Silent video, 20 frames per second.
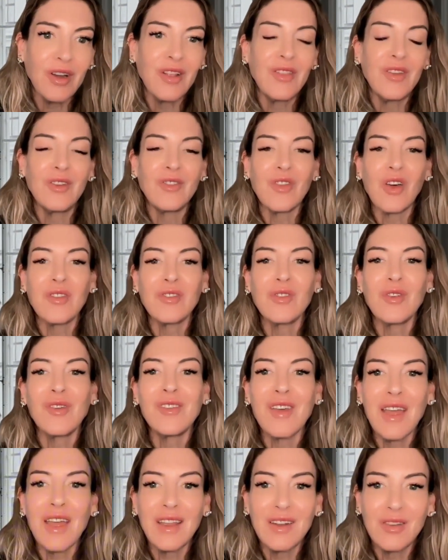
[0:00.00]
And there's also
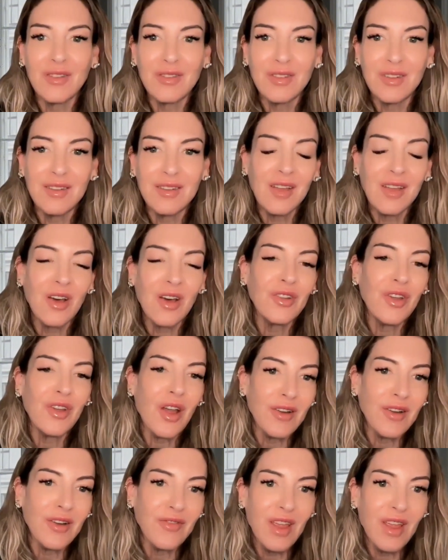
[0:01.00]
a diagnosis called
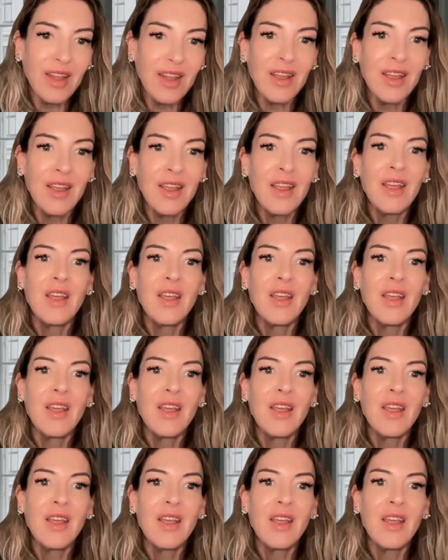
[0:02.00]
ARFID,